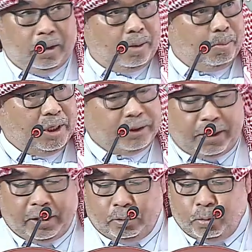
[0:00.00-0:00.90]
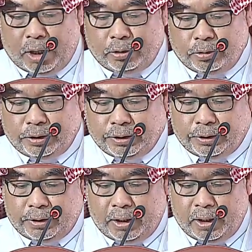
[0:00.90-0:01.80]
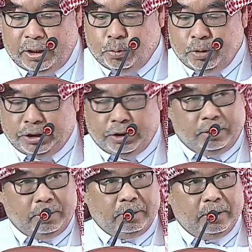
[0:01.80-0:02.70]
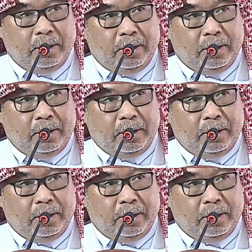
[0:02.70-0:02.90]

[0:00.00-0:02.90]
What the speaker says: By the end, we are use this equation.